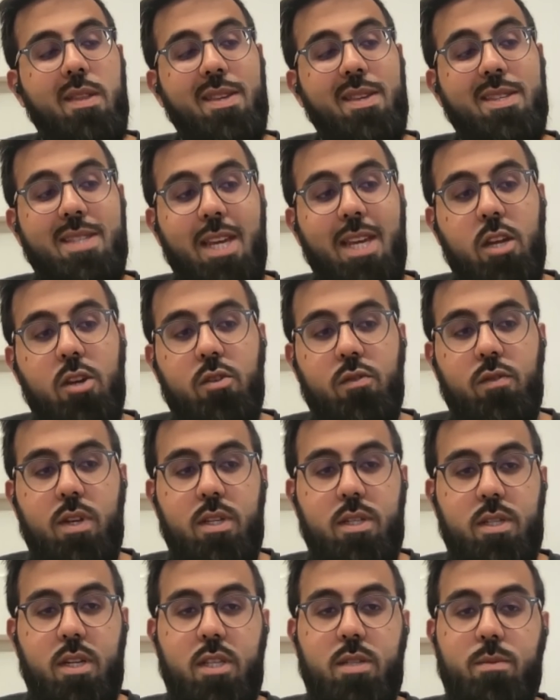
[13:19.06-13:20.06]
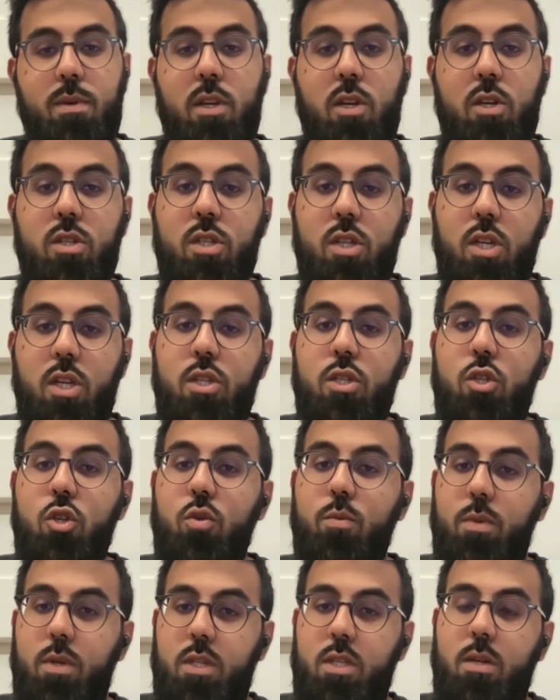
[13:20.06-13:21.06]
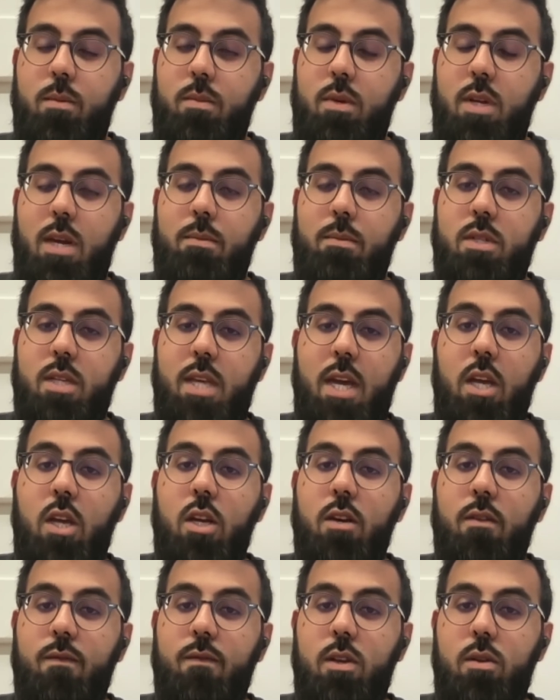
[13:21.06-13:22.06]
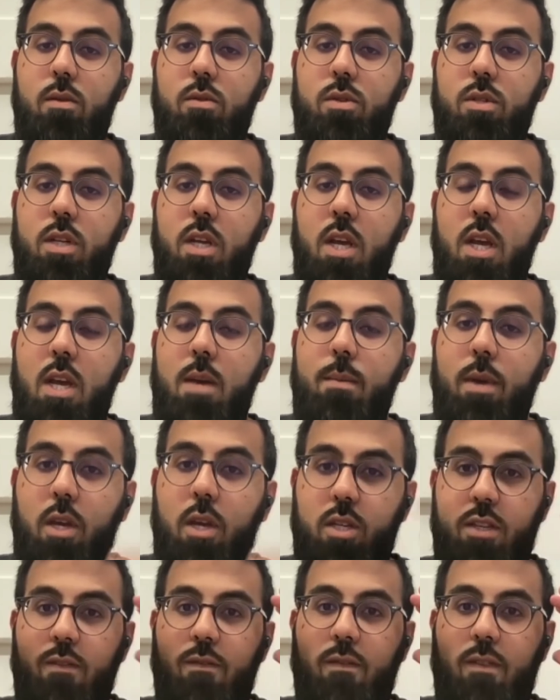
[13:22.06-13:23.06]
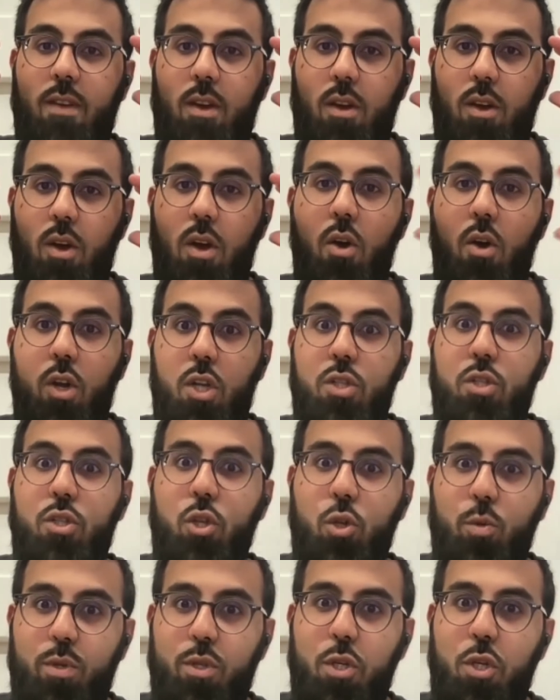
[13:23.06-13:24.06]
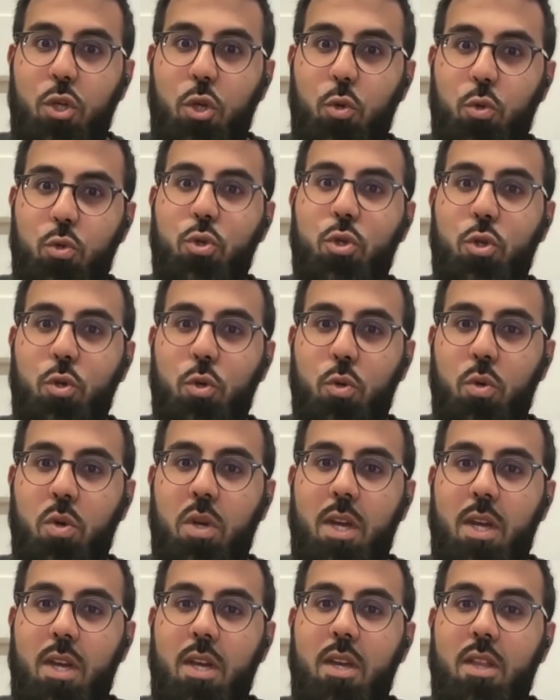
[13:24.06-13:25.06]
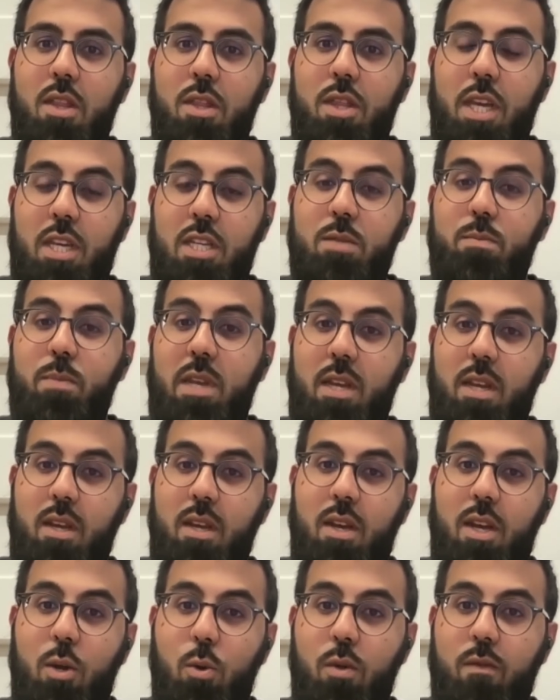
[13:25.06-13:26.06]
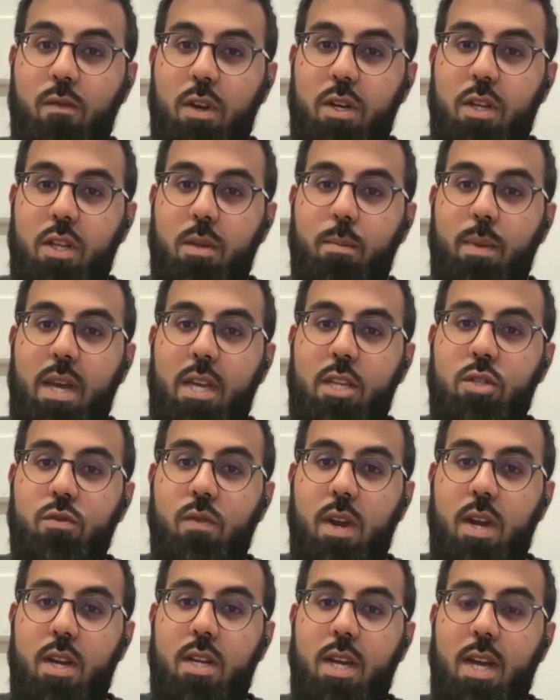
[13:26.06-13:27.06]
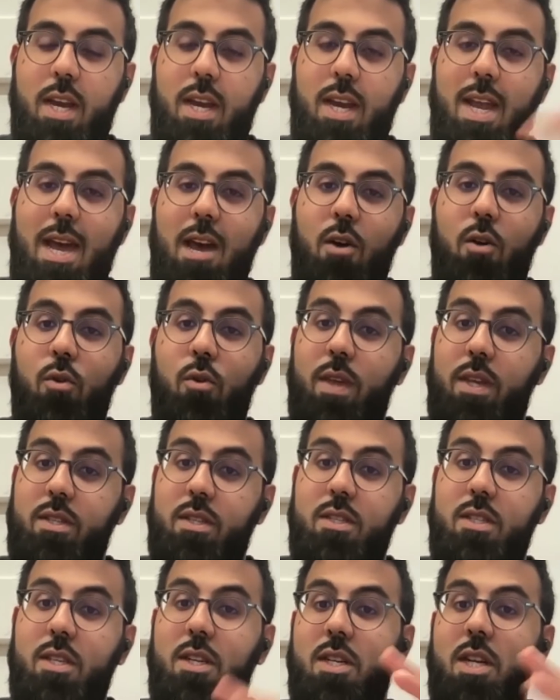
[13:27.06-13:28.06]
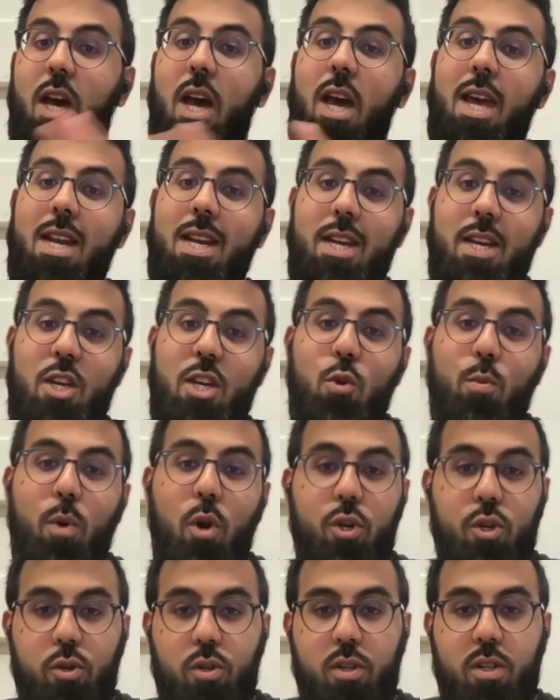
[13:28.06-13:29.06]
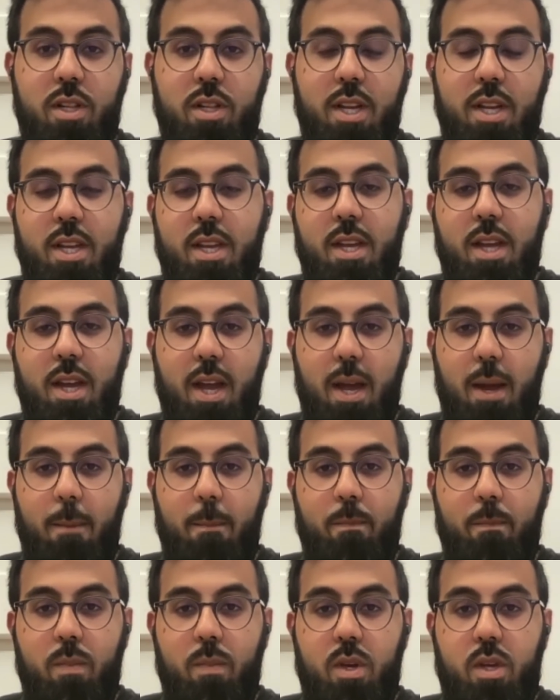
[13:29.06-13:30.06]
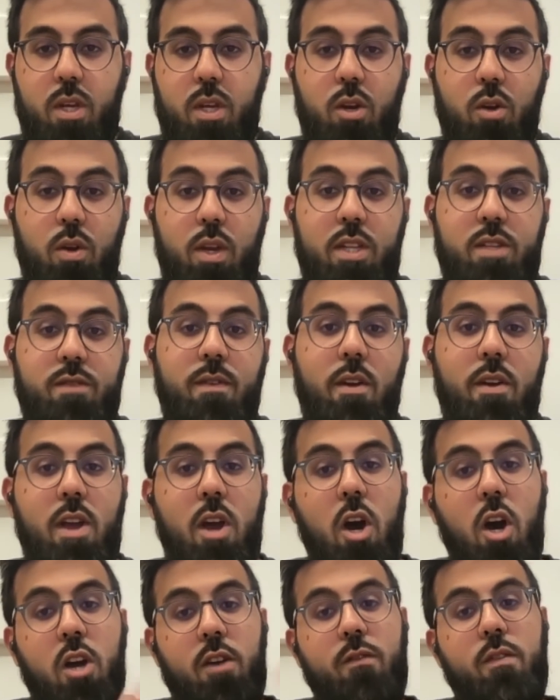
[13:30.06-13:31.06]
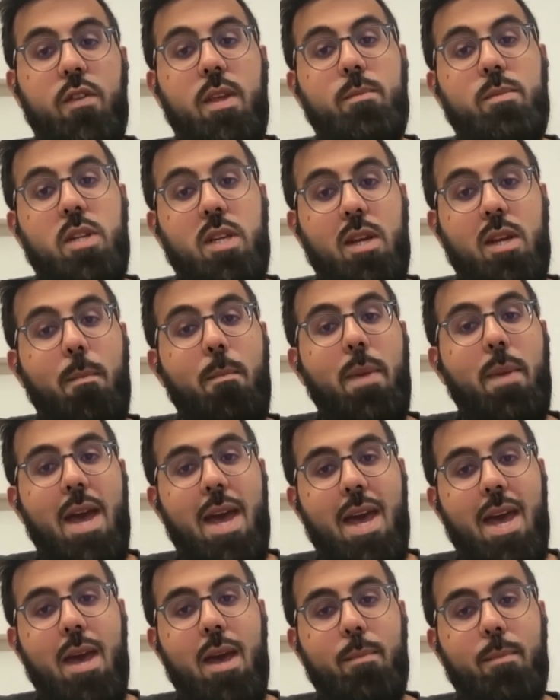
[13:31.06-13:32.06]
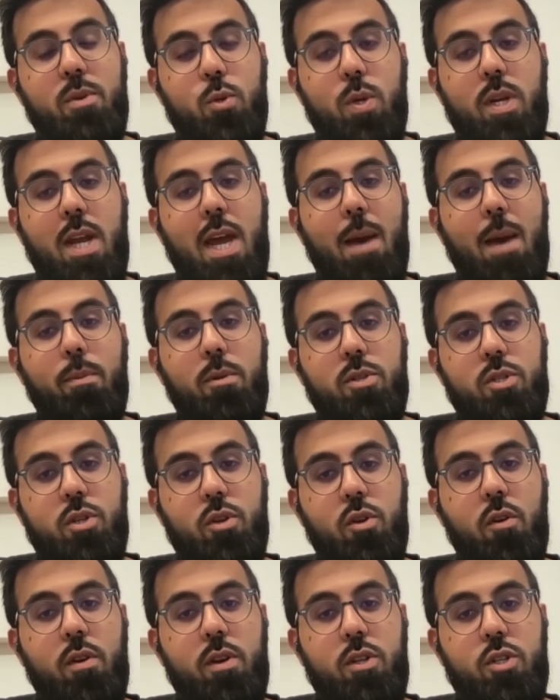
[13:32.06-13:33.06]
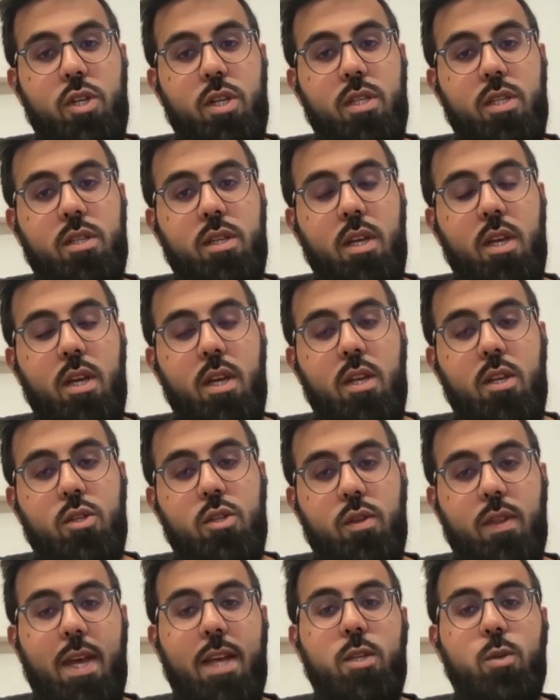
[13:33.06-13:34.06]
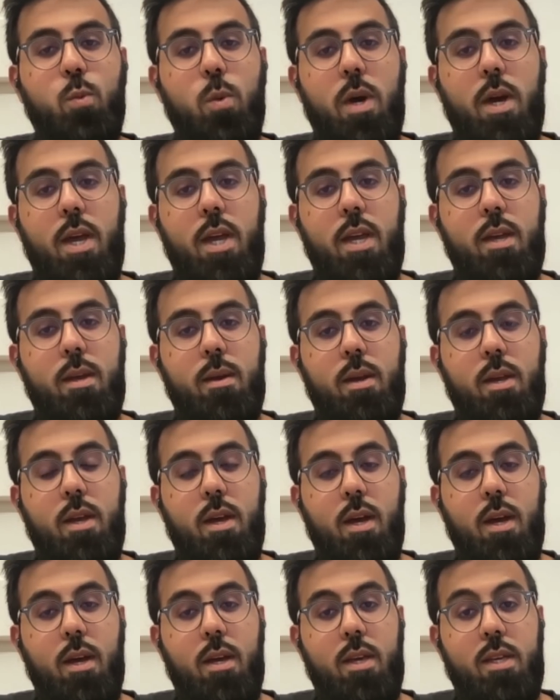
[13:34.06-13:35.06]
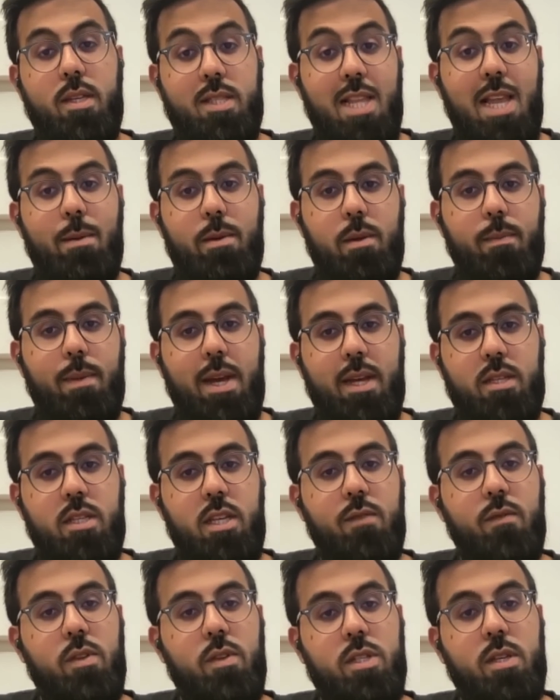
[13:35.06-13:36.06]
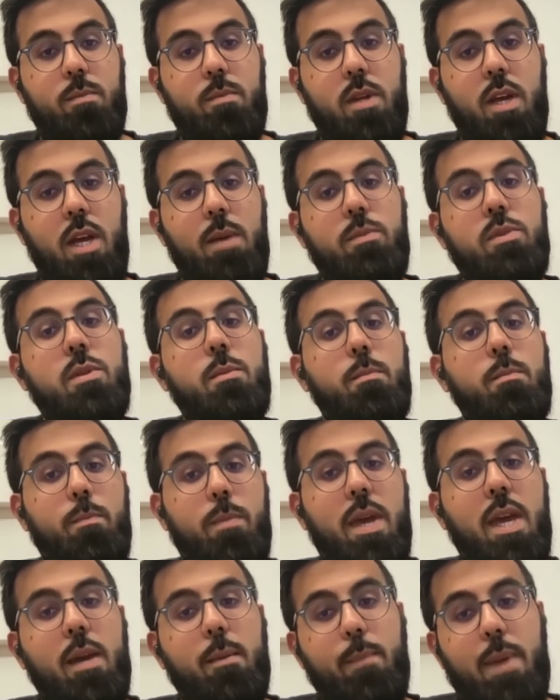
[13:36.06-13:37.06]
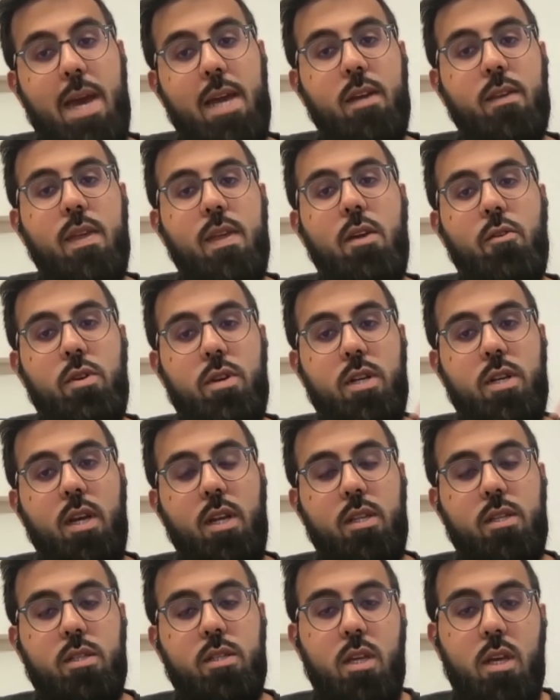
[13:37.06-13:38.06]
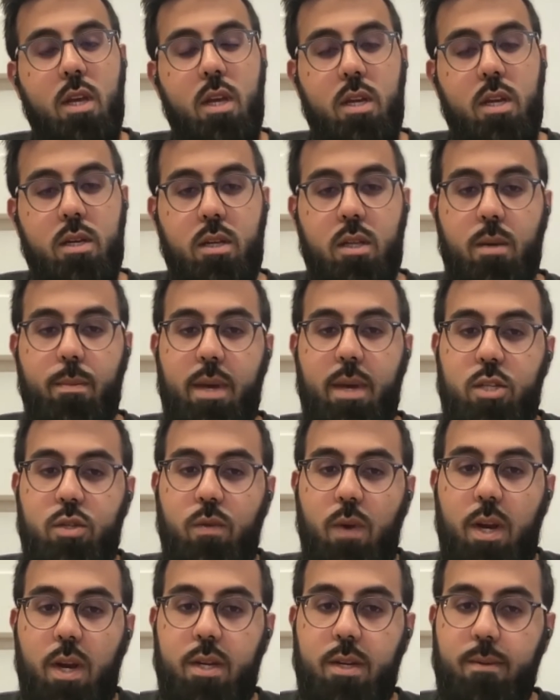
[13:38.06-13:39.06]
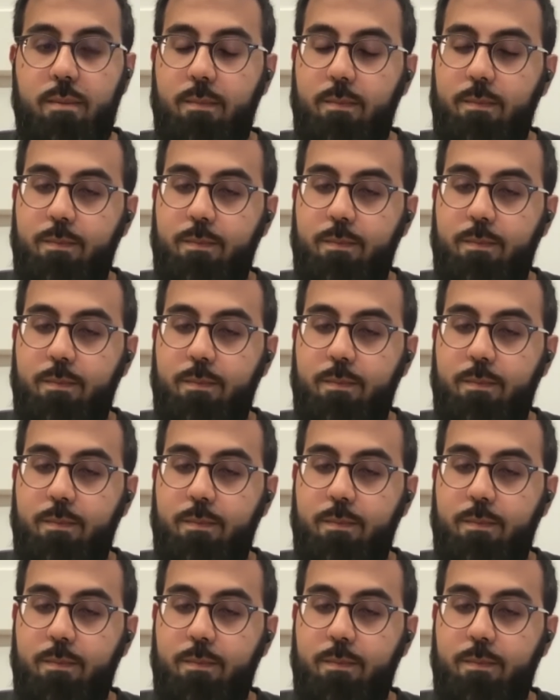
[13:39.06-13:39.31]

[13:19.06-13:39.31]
The second reason is because consumers sometimes get confused because if consumers are used to things being equivalent to the base rate, and now there's this entirely new model Mm-hmm. um, you know, it's very hard for them to compare between apples and oranges. So that's why uh, Islamic banks even sometimes peg, peg their returns to the base rate.